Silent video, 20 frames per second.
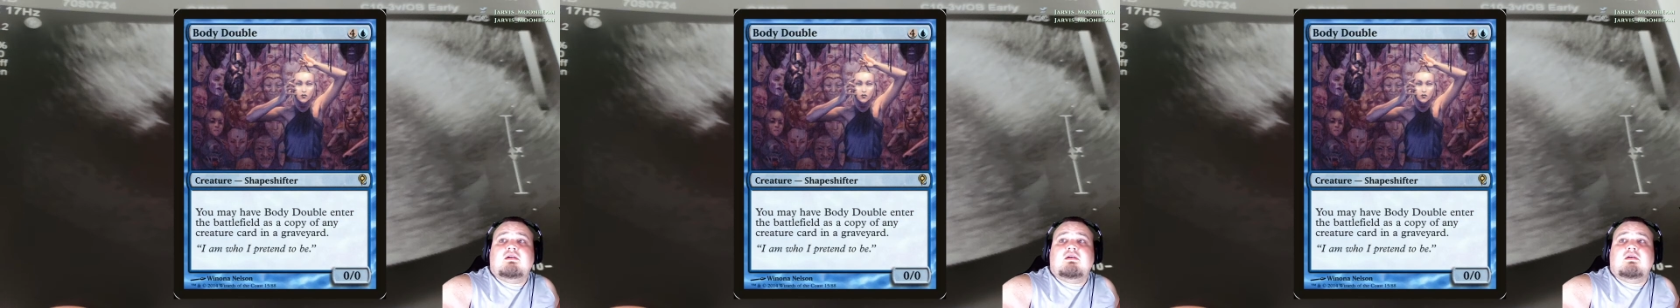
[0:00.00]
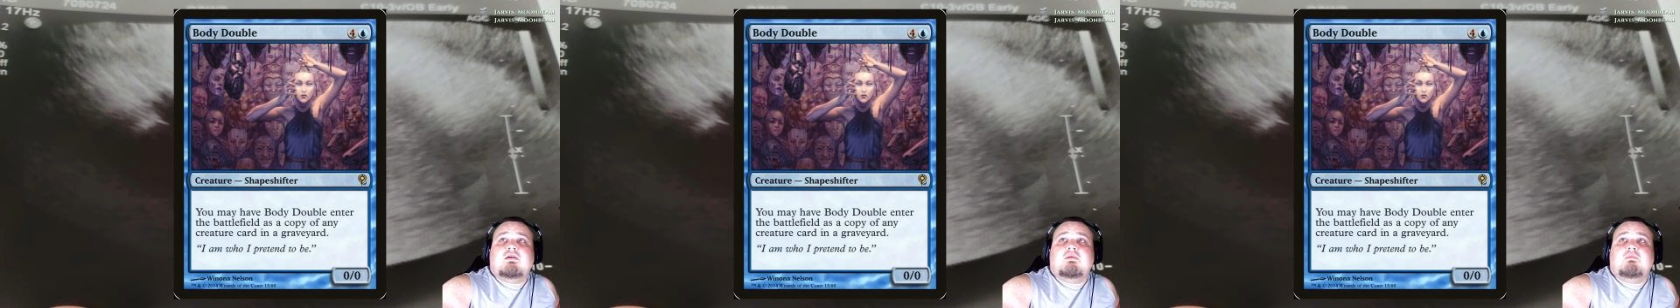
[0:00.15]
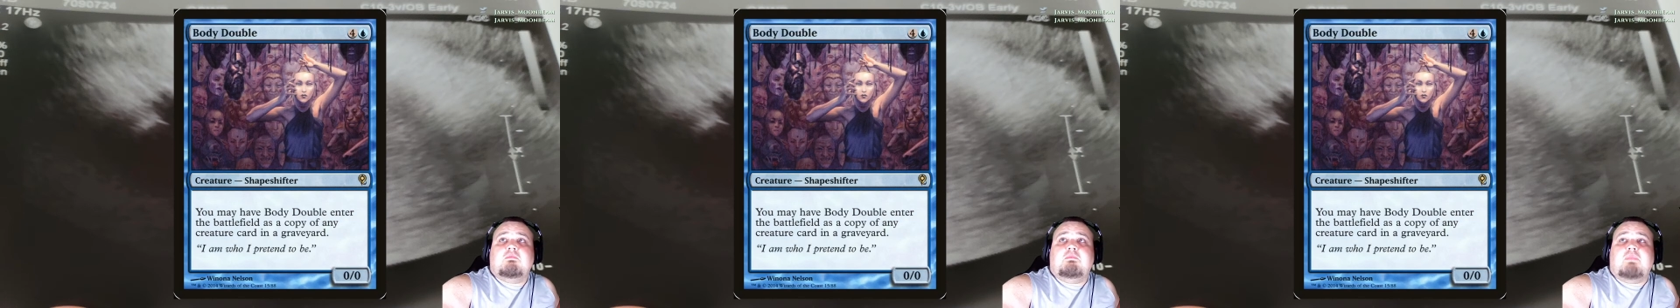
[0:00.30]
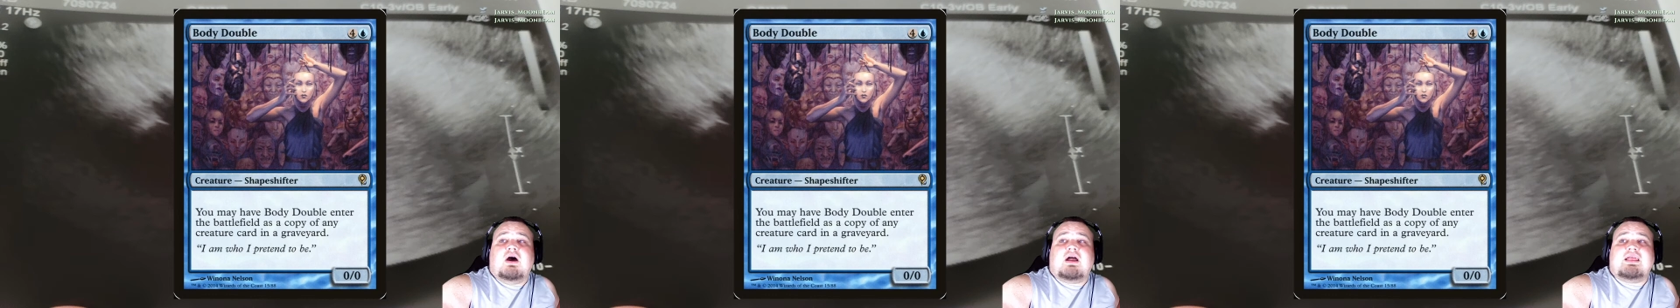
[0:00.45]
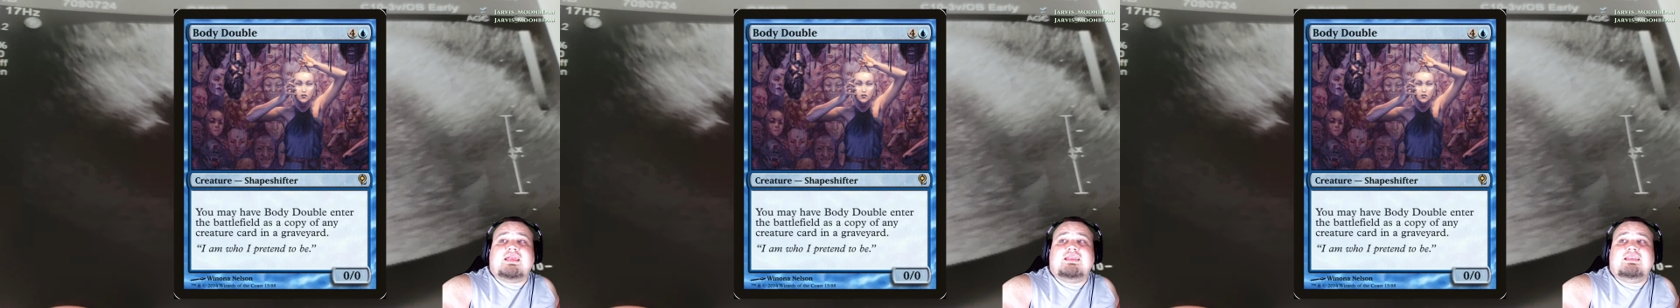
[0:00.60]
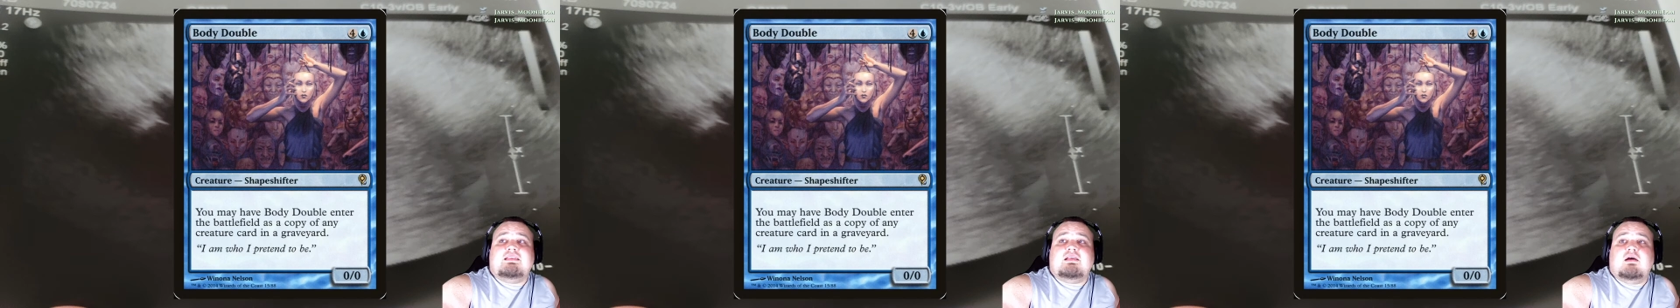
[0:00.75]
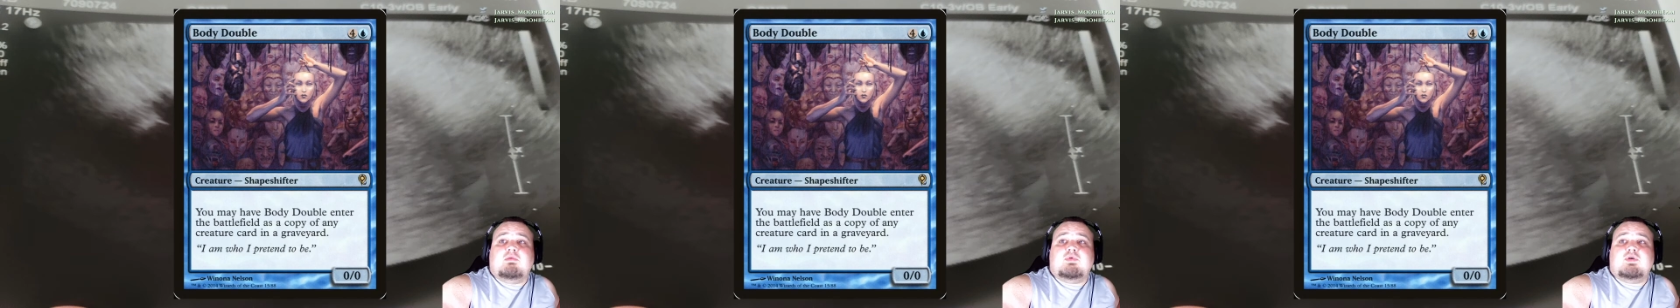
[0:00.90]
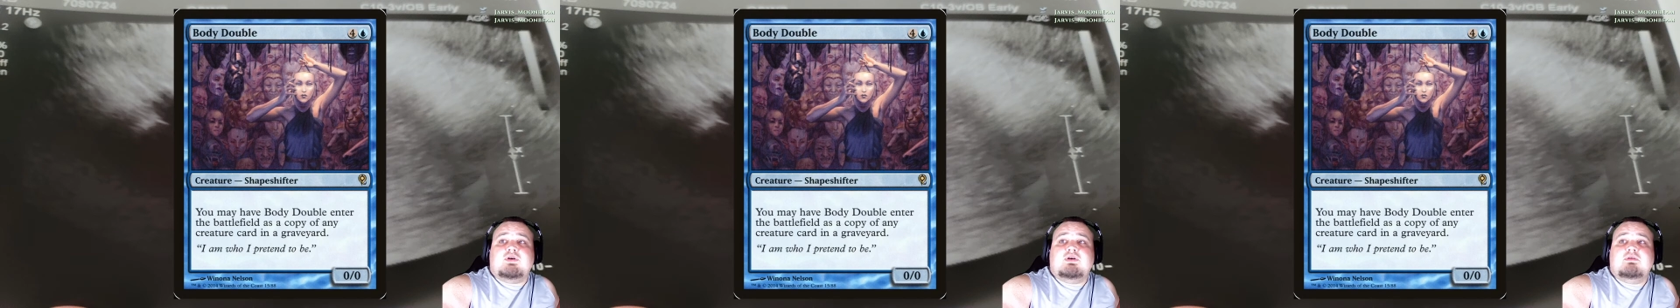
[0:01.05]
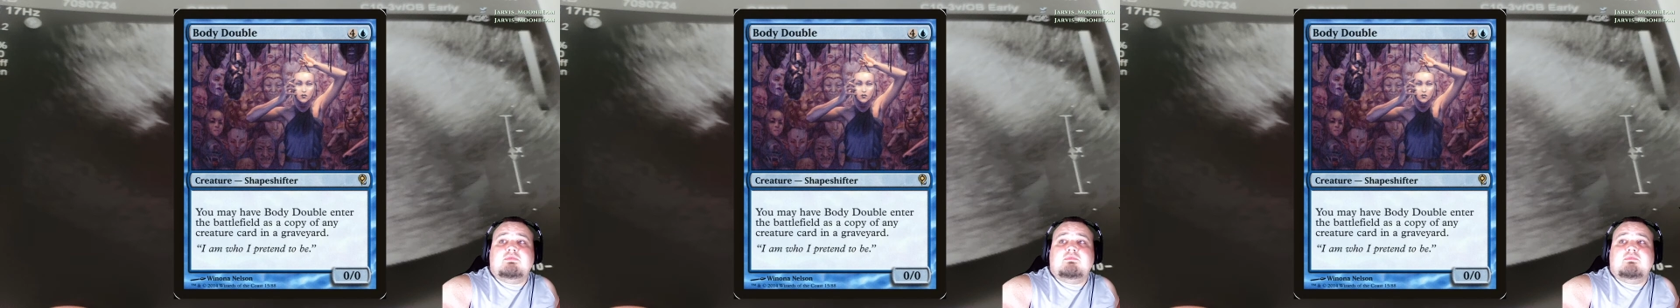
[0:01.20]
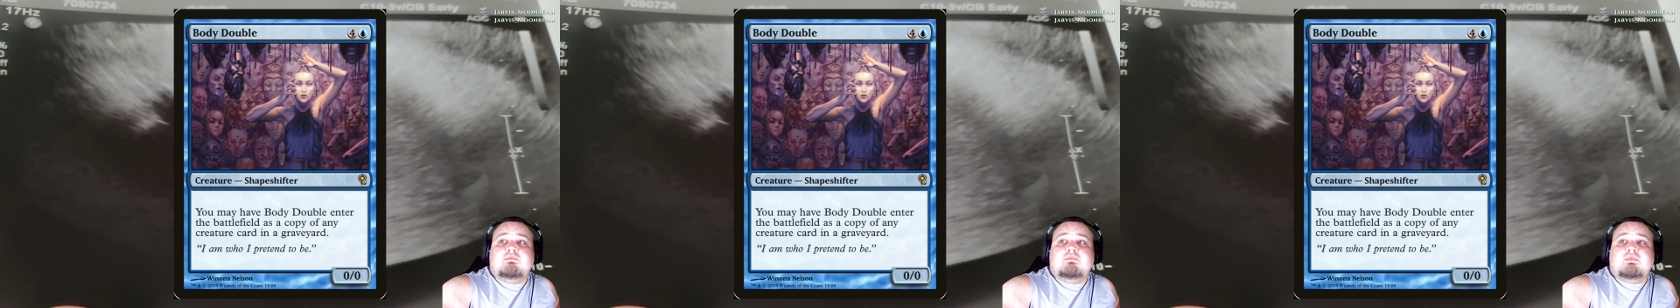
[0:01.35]
Body Double,
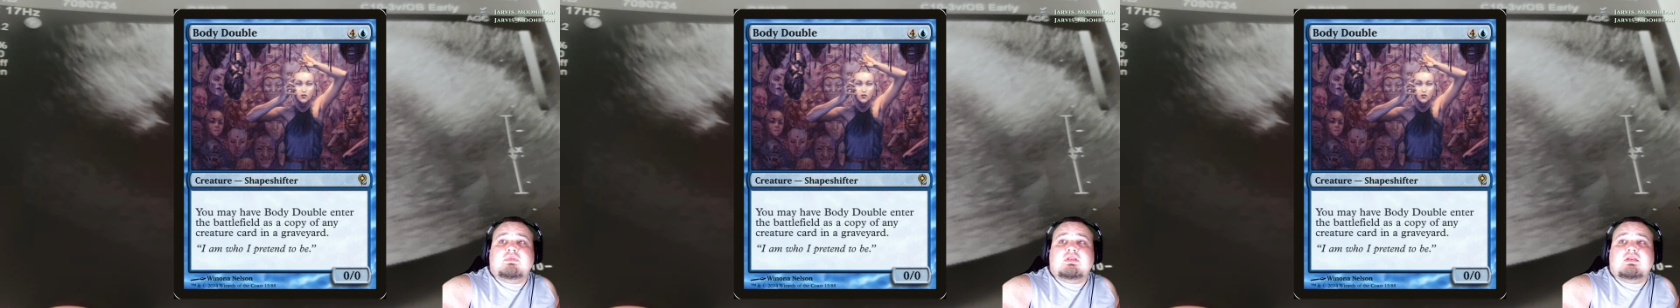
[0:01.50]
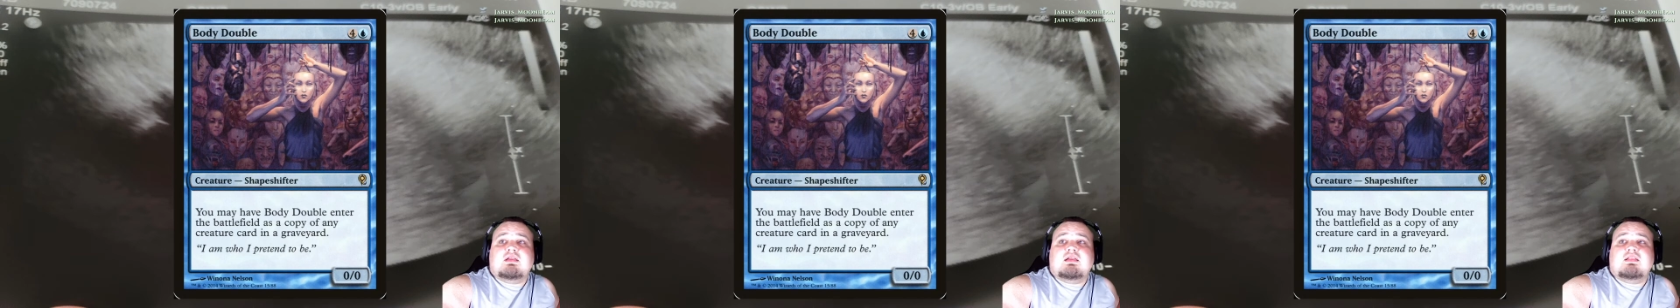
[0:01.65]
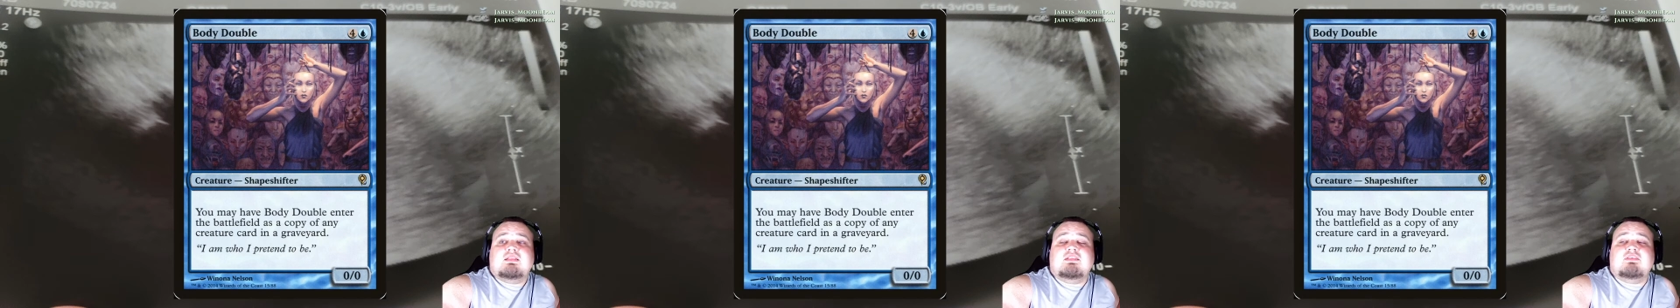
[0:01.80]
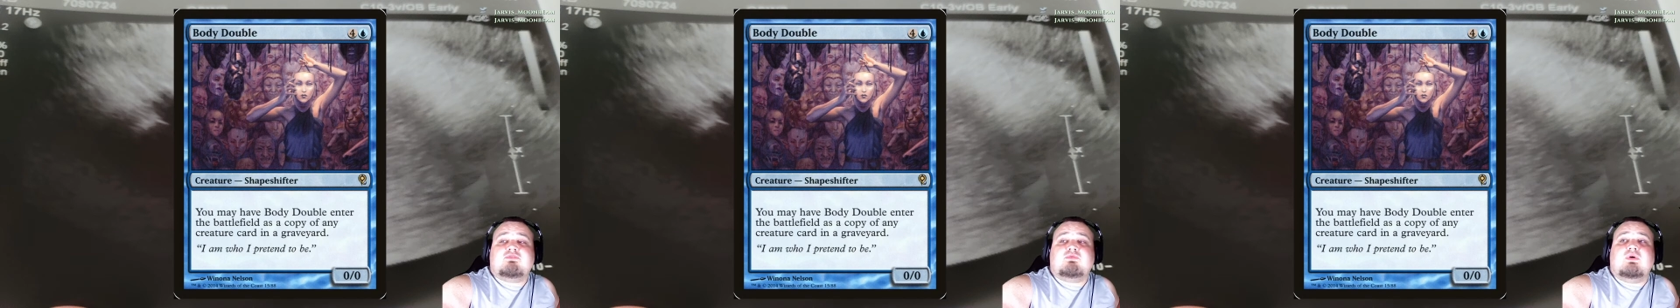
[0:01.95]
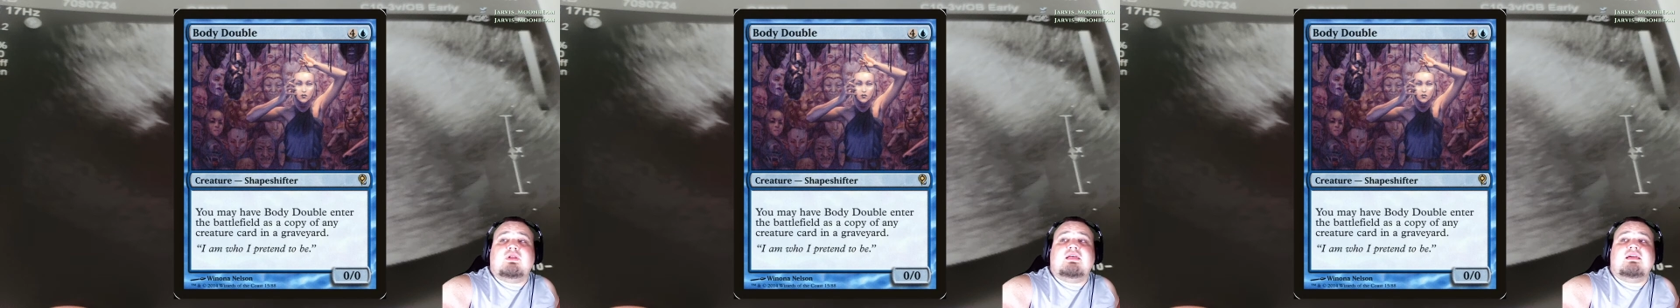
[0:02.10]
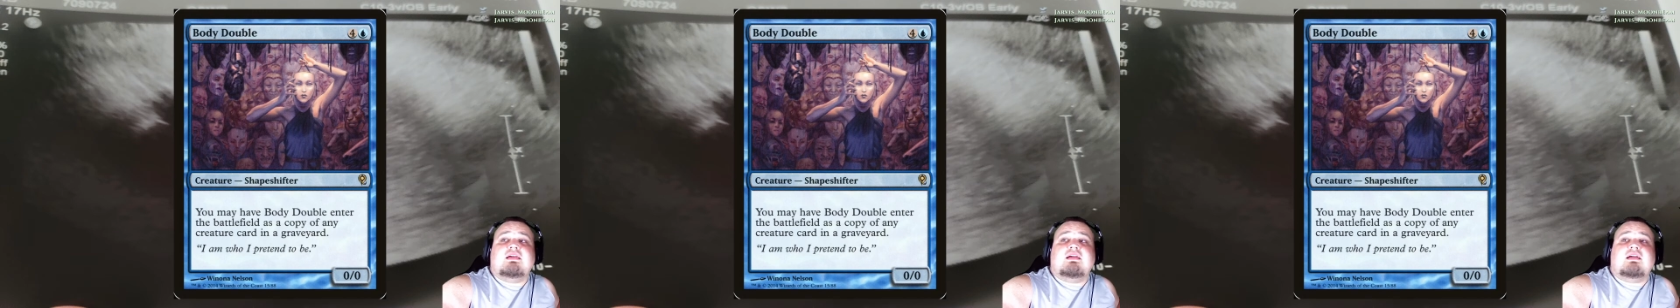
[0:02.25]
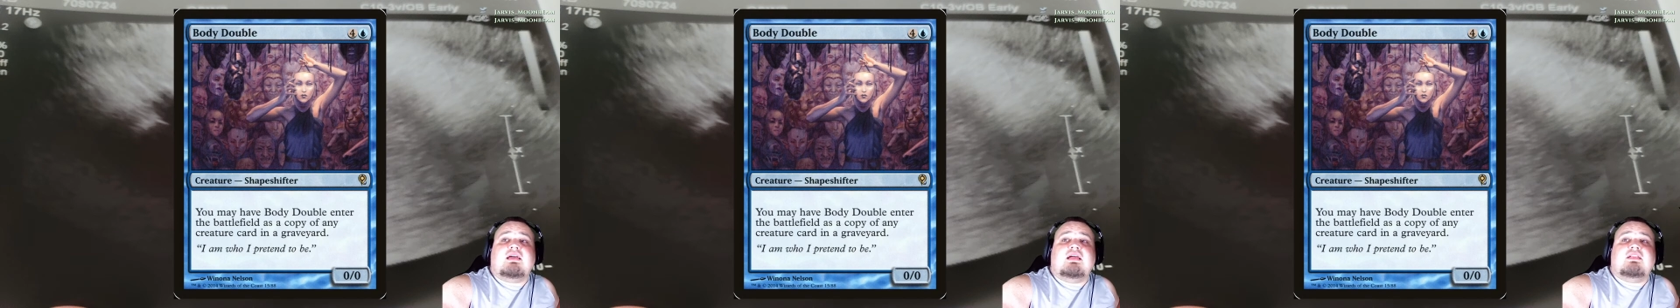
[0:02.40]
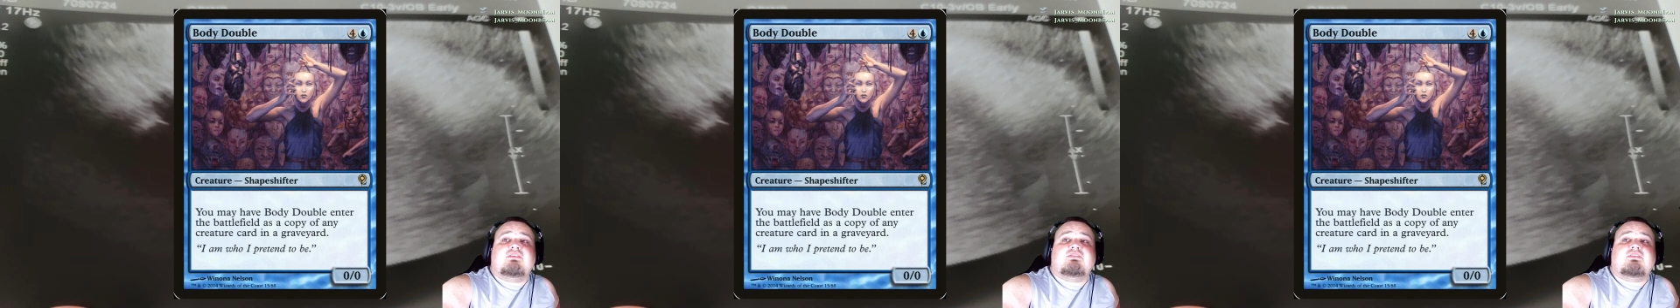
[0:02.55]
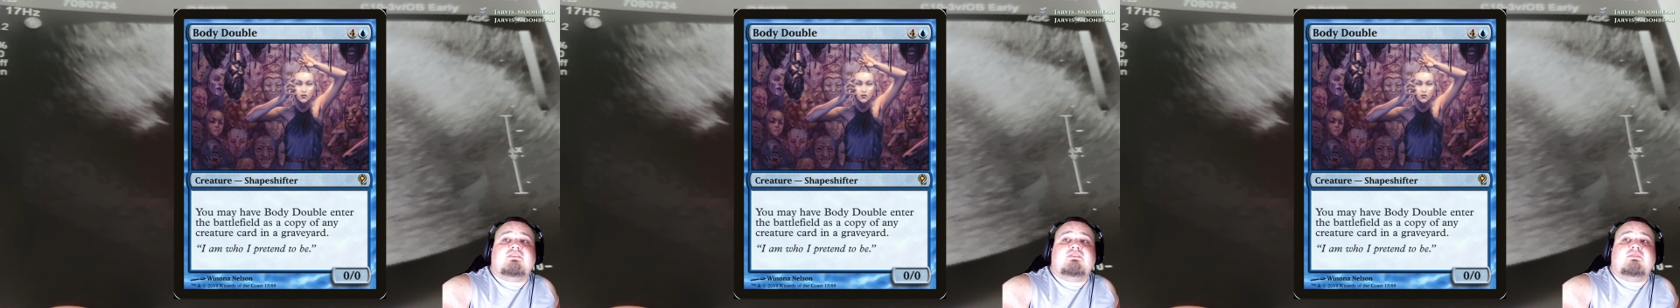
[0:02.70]
this one enters as the